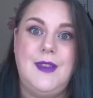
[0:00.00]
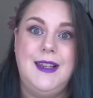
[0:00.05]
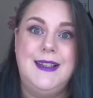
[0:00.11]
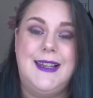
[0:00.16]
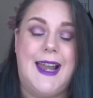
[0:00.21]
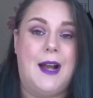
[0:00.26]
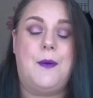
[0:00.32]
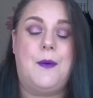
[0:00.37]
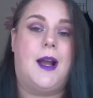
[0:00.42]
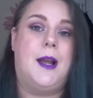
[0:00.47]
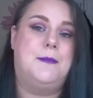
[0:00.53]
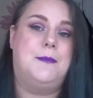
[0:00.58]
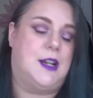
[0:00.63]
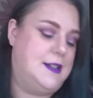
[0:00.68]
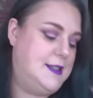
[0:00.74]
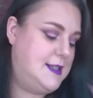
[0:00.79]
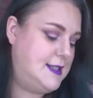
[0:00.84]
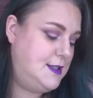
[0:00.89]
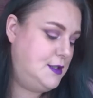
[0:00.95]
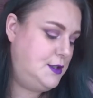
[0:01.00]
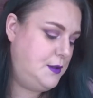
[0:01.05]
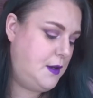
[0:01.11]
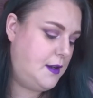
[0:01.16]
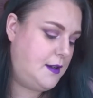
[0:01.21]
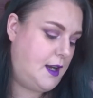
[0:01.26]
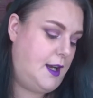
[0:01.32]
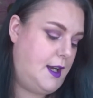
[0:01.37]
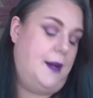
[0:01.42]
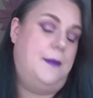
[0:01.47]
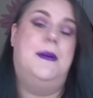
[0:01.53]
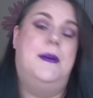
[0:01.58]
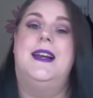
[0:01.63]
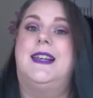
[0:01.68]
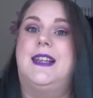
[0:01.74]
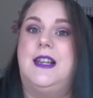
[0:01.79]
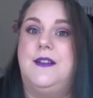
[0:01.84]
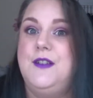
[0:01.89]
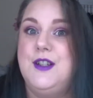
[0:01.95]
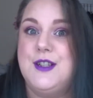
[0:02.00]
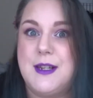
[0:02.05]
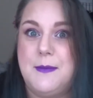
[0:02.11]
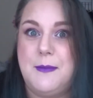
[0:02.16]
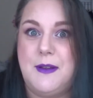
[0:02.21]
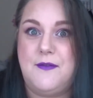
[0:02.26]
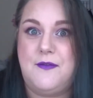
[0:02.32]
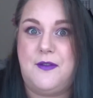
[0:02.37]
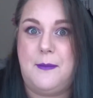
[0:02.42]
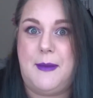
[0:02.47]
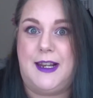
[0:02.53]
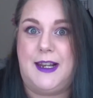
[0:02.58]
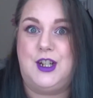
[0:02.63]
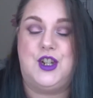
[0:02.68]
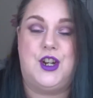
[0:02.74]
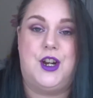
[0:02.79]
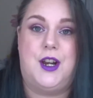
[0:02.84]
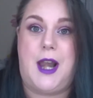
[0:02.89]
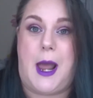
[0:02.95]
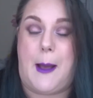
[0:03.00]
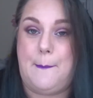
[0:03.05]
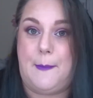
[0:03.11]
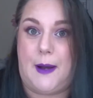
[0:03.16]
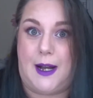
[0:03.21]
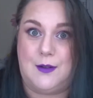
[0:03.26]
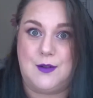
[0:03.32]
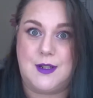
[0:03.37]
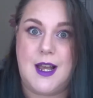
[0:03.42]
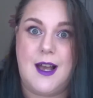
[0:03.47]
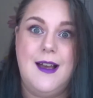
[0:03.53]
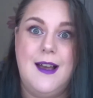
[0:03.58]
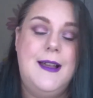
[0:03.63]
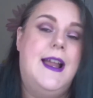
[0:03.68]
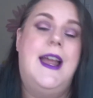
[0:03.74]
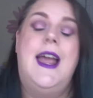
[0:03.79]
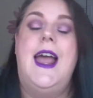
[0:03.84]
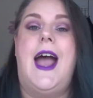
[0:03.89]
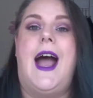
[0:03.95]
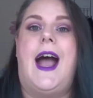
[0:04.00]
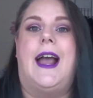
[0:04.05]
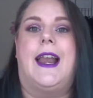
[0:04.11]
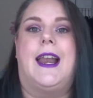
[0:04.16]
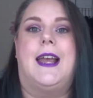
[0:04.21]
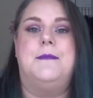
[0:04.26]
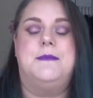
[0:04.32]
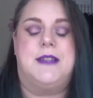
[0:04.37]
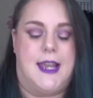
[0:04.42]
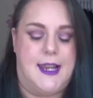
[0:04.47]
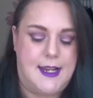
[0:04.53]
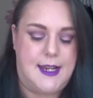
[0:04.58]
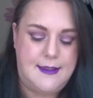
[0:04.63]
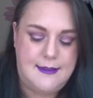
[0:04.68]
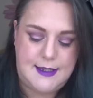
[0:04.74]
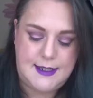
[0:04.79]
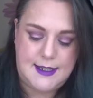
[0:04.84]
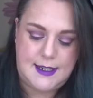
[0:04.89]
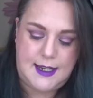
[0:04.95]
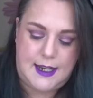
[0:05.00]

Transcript: Now I'm going to um, give you some information about her and I'm taking this